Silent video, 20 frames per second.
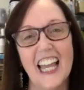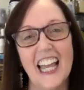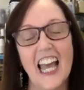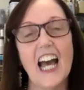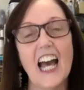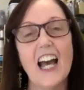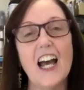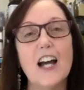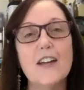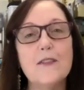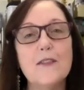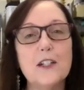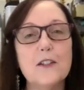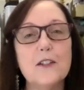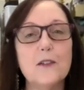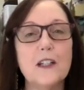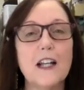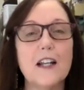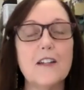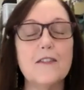I mean, well,
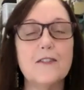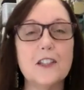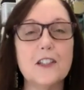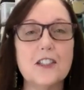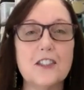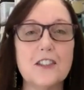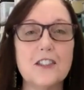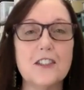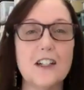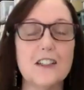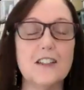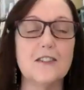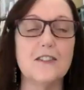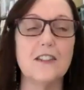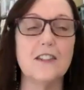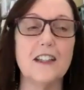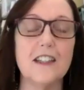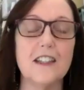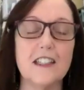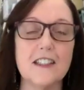when I first started
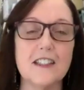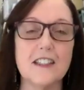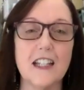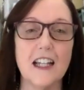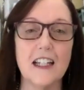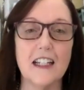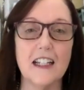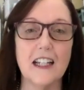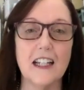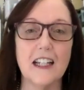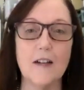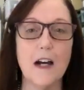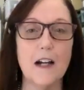doing things like um,